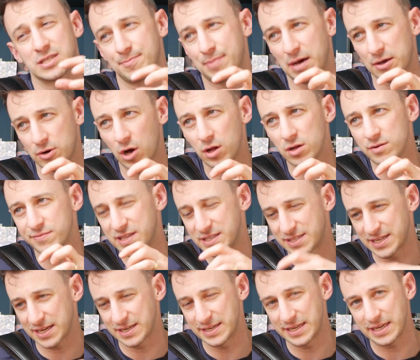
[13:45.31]
about all of the
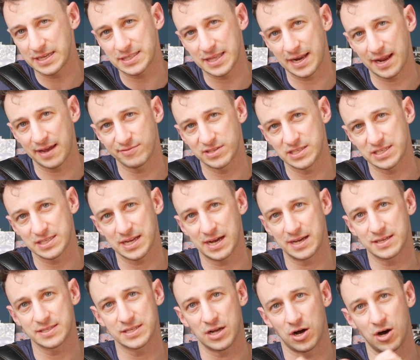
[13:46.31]
techniques that I've
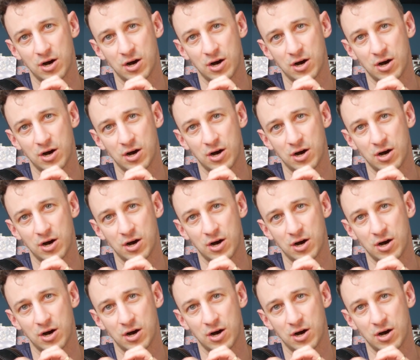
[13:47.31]
discussed